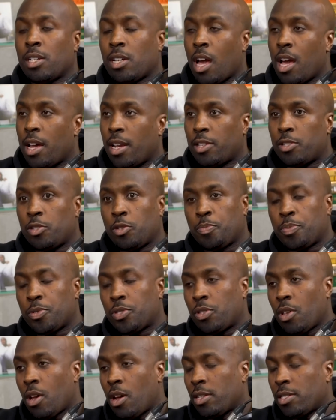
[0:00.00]
of Ghana
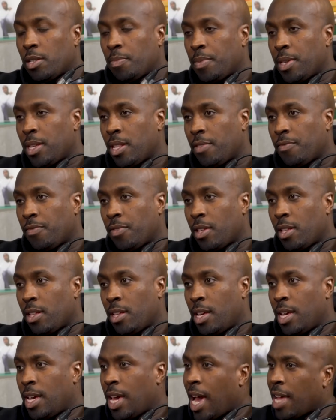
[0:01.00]
superstars. I mean, if you,
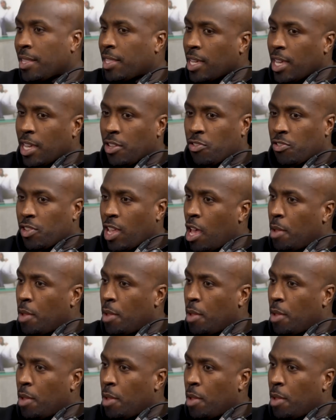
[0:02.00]
I think Idris